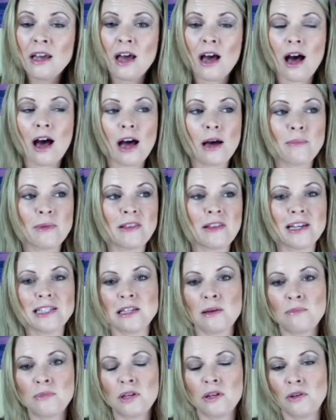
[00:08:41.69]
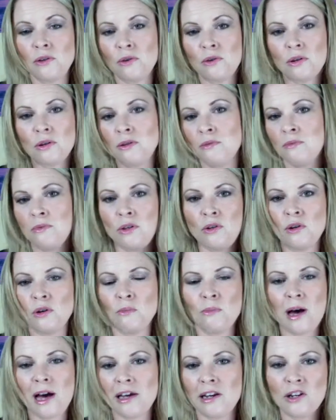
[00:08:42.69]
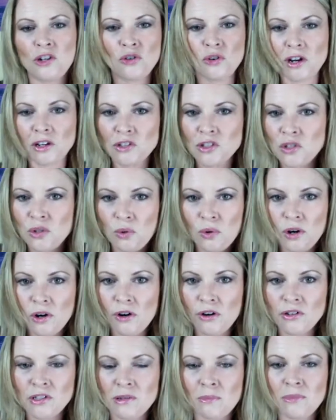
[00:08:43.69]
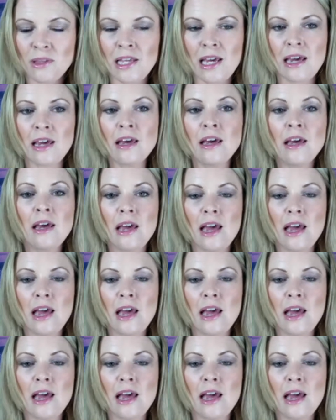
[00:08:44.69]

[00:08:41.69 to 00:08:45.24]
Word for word: um, and that's something you can you can buy at a drugstore or something.